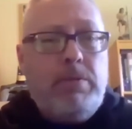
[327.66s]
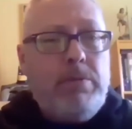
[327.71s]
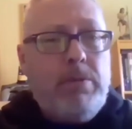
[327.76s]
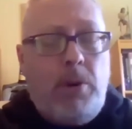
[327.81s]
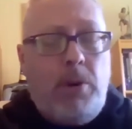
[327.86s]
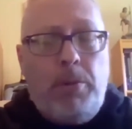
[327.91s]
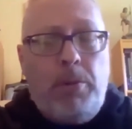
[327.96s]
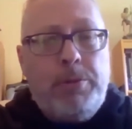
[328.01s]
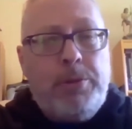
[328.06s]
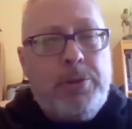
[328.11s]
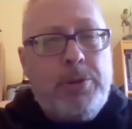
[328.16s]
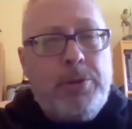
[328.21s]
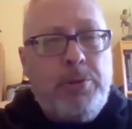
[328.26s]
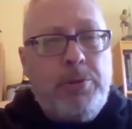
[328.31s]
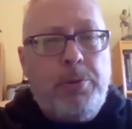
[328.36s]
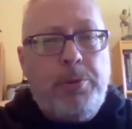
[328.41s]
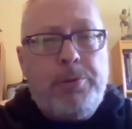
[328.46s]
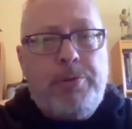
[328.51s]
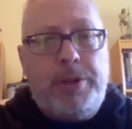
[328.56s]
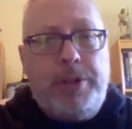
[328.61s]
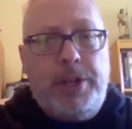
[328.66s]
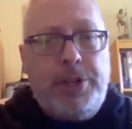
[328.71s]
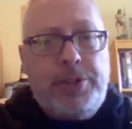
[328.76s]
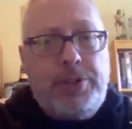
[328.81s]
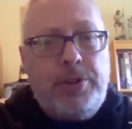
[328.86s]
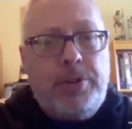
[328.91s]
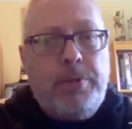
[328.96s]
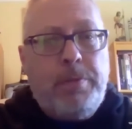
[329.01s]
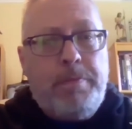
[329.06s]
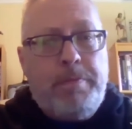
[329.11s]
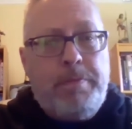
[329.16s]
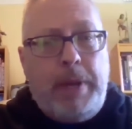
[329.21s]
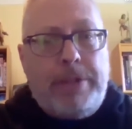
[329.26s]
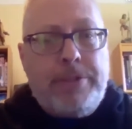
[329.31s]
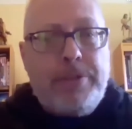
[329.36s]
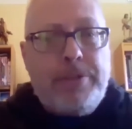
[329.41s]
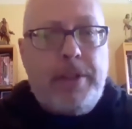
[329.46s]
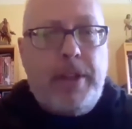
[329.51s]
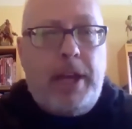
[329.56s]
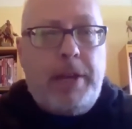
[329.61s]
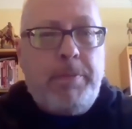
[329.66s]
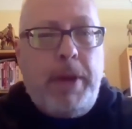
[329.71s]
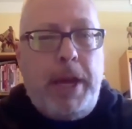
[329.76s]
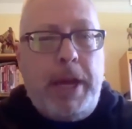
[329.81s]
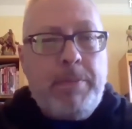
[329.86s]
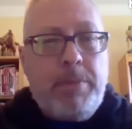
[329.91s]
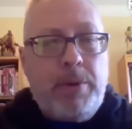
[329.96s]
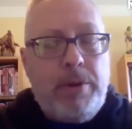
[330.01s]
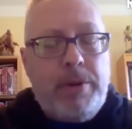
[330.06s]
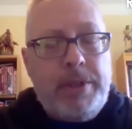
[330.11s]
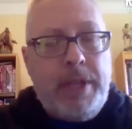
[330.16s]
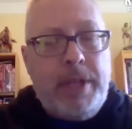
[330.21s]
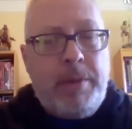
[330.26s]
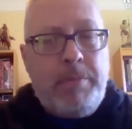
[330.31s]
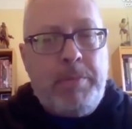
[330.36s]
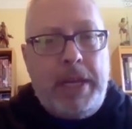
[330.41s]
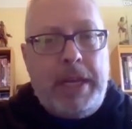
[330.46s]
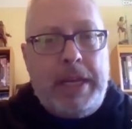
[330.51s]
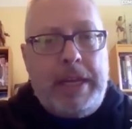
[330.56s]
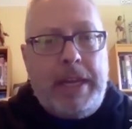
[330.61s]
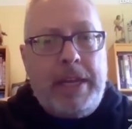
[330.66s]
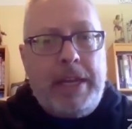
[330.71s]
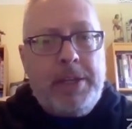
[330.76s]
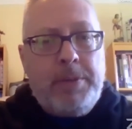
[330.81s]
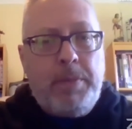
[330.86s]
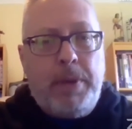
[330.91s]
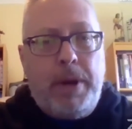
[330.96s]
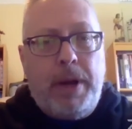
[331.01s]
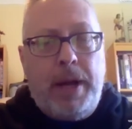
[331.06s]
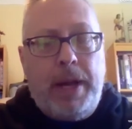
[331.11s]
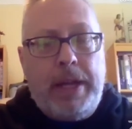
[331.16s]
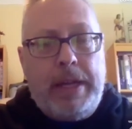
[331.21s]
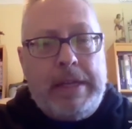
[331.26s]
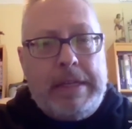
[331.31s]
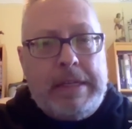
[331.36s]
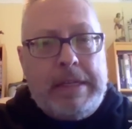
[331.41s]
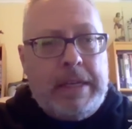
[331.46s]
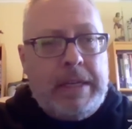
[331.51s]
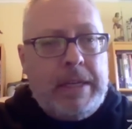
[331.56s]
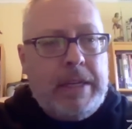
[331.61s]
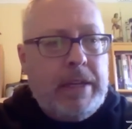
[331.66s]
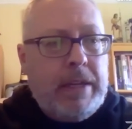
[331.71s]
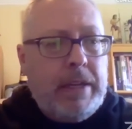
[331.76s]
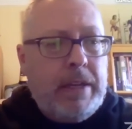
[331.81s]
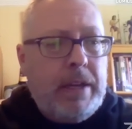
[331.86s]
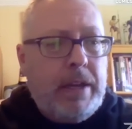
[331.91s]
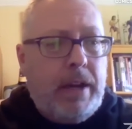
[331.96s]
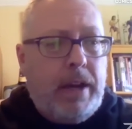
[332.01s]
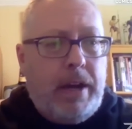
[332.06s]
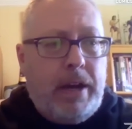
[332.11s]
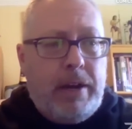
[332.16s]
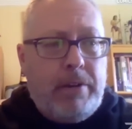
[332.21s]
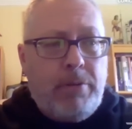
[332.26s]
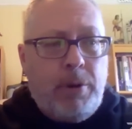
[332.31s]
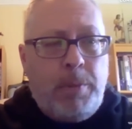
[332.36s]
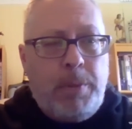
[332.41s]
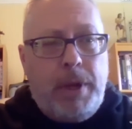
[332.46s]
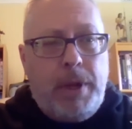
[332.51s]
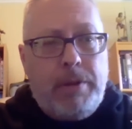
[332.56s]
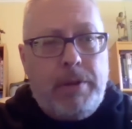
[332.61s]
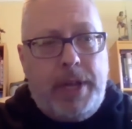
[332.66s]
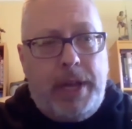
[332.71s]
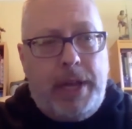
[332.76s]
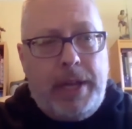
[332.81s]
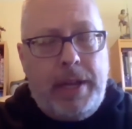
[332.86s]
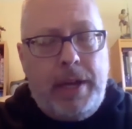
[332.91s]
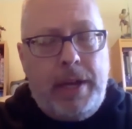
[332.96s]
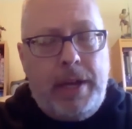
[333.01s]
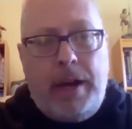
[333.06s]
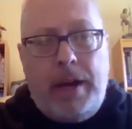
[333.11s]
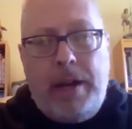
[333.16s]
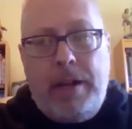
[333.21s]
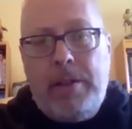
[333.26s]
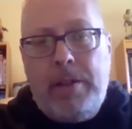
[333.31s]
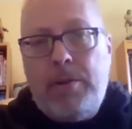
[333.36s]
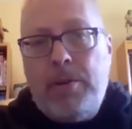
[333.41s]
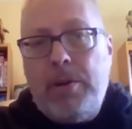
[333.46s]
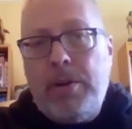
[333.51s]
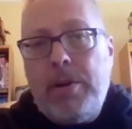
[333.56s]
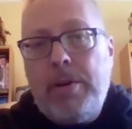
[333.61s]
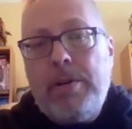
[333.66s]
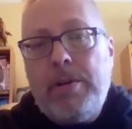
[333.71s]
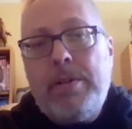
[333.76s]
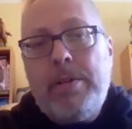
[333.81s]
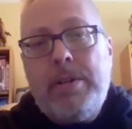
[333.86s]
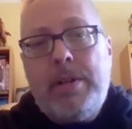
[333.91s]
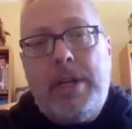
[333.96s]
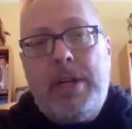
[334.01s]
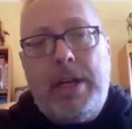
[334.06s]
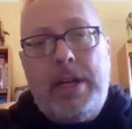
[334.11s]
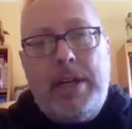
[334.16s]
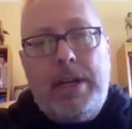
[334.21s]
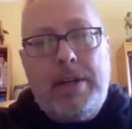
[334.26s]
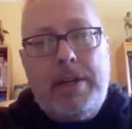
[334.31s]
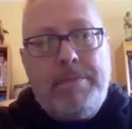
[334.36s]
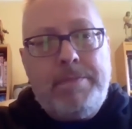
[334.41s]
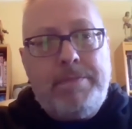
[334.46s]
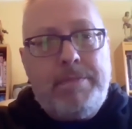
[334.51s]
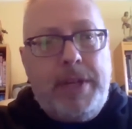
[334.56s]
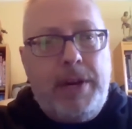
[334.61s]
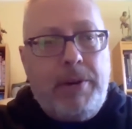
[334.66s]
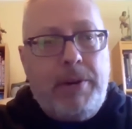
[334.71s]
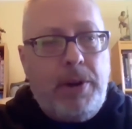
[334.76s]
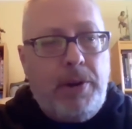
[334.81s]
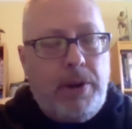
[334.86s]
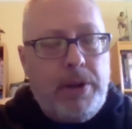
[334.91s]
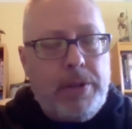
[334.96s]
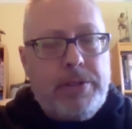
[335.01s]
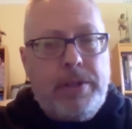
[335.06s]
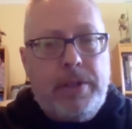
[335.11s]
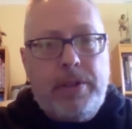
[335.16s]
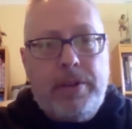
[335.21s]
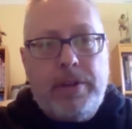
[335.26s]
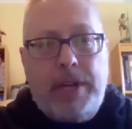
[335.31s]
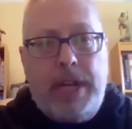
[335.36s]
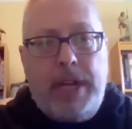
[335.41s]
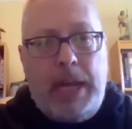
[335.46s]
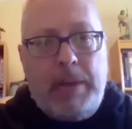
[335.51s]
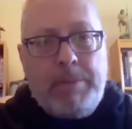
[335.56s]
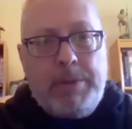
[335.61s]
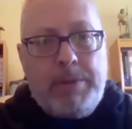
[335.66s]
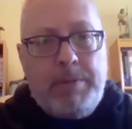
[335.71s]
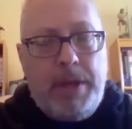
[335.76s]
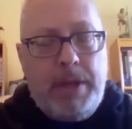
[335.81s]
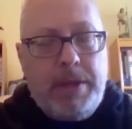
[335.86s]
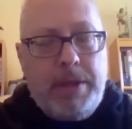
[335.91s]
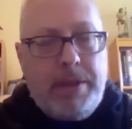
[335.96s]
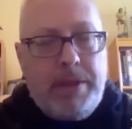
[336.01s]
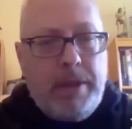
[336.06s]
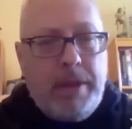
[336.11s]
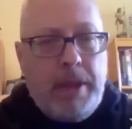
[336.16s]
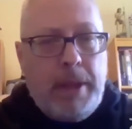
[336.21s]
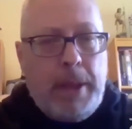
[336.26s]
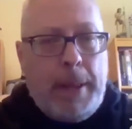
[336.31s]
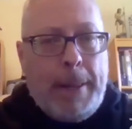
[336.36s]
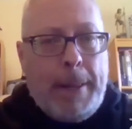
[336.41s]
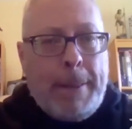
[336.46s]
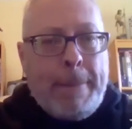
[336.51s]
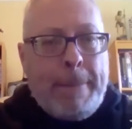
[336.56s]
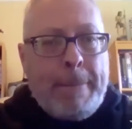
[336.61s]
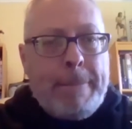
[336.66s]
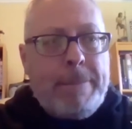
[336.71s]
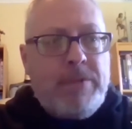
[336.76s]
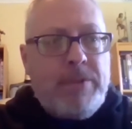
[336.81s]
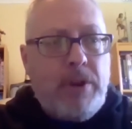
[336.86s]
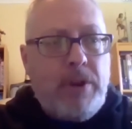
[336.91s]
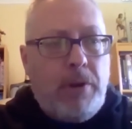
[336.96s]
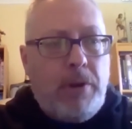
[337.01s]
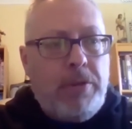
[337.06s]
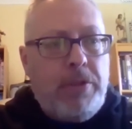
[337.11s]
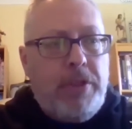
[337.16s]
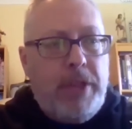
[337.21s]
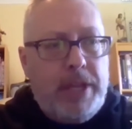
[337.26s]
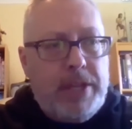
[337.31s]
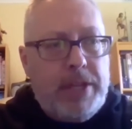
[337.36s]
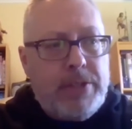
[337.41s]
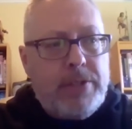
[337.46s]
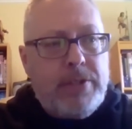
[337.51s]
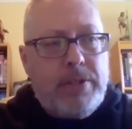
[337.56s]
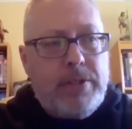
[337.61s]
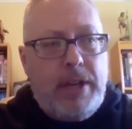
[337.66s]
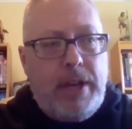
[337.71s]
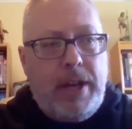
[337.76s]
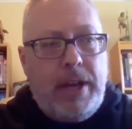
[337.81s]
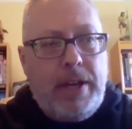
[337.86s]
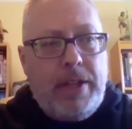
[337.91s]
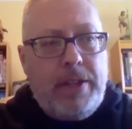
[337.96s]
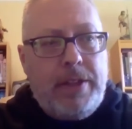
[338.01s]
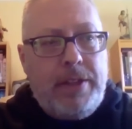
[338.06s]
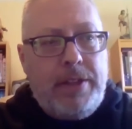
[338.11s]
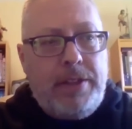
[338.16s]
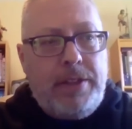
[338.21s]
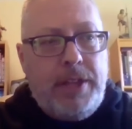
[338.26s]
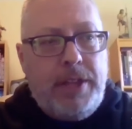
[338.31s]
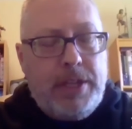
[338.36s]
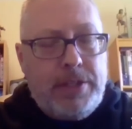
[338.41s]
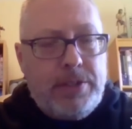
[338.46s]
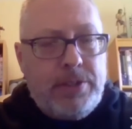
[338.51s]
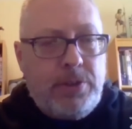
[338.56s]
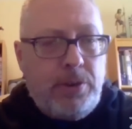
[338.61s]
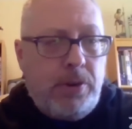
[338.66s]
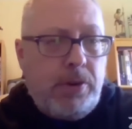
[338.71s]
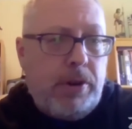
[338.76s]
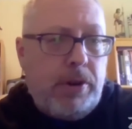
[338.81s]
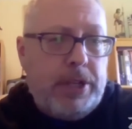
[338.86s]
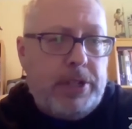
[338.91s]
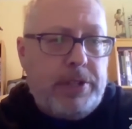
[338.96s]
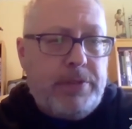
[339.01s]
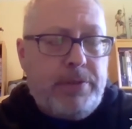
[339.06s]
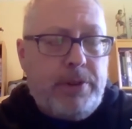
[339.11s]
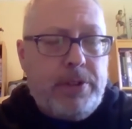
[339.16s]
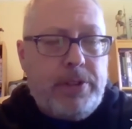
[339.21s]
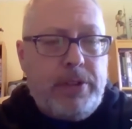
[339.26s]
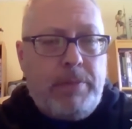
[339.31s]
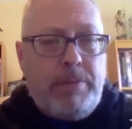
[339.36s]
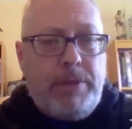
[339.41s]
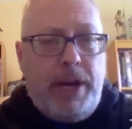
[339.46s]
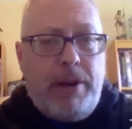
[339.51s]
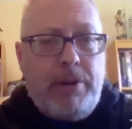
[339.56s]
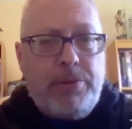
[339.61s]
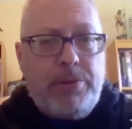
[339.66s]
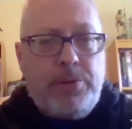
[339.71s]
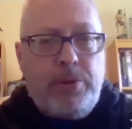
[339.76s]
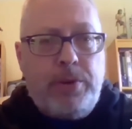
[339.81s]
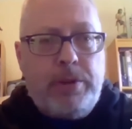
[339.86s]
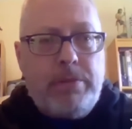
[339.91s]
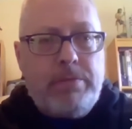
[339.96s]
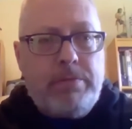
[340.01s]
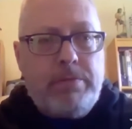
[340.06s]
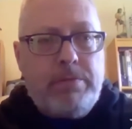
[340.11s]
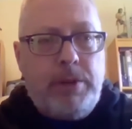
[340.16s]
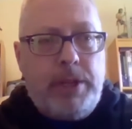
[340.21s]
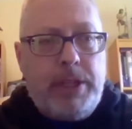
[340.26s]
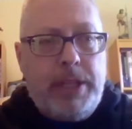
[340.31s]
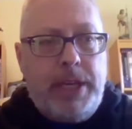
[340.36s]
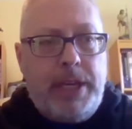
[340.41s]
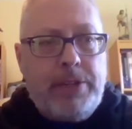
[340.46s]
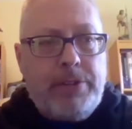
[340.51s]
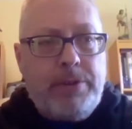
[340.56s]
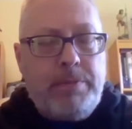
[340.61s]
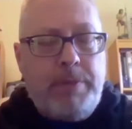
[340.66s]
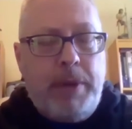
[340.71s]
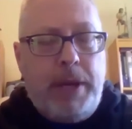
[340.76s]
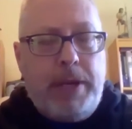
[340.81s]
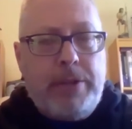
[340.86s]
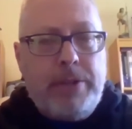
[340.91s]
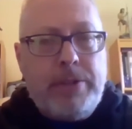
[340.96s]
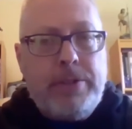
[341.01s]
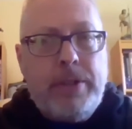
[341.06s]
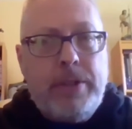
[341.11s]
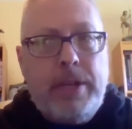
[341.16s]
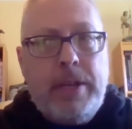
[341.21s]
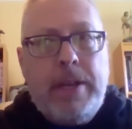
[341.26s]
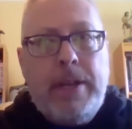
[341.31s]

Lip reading: old school traditional pencil on paper and then being inked by Romeo Tangal or Terry Austin or Cam Smith. So this story is the first time Daryl's drawn Green Lantern pages,